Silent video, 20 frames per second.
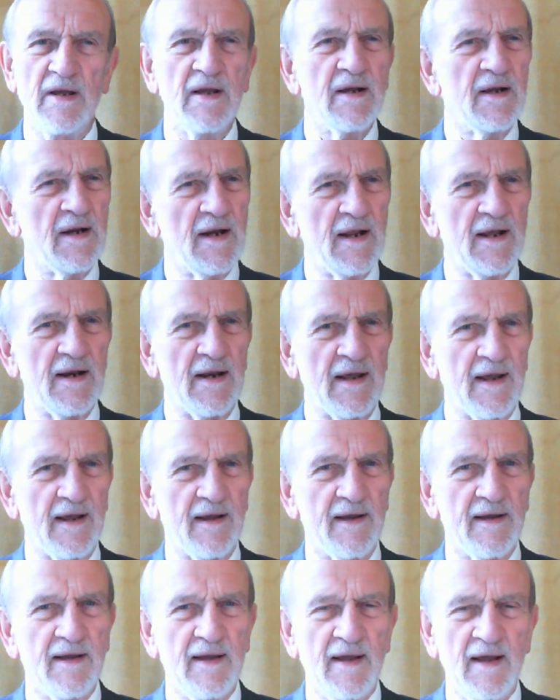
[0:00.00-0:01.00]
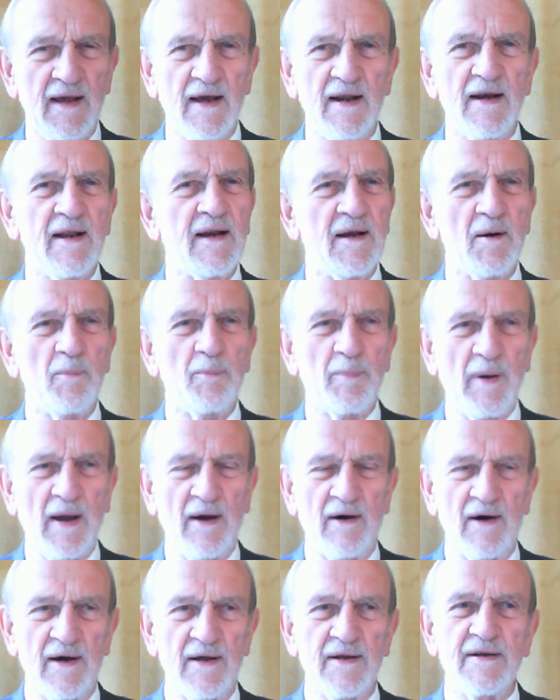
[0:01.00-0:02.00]
Clearly, a little
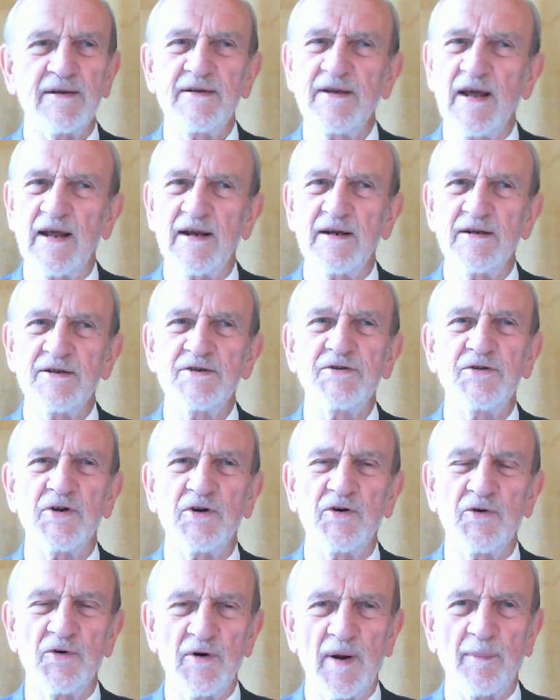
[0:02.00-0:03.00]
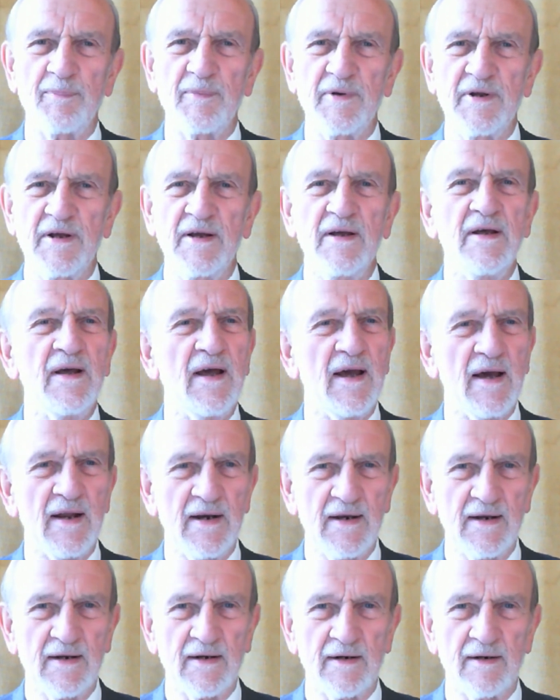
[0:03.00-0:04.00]
power tends to corrupt a
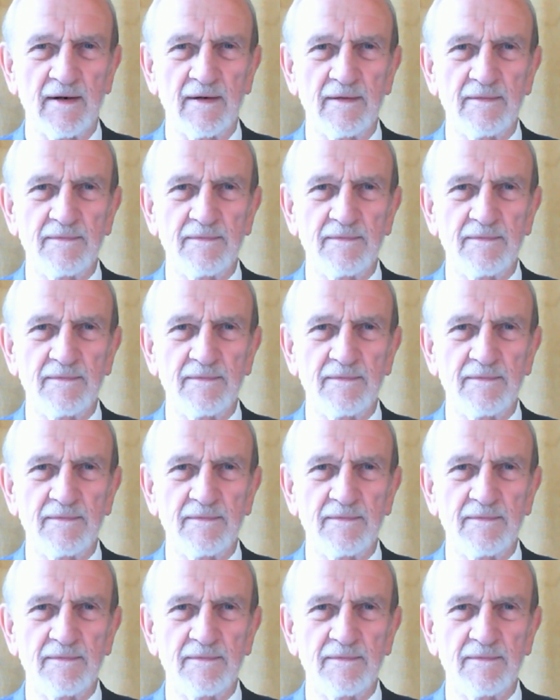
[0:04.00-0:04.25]
little.